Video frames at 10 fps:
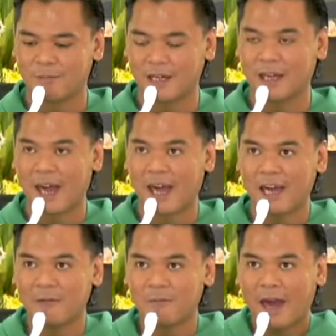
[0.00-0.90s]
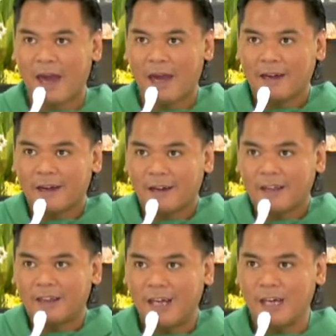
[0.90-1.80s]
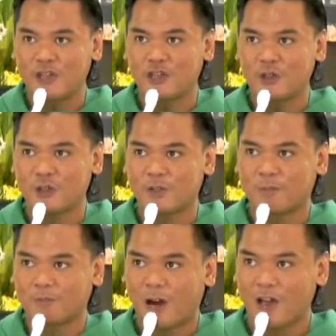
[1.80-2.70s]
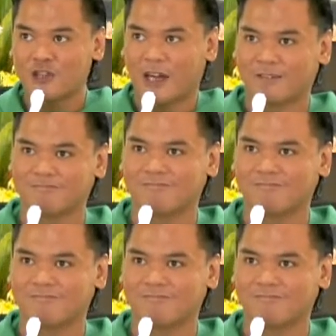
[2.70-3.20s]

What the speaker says: became a religious project.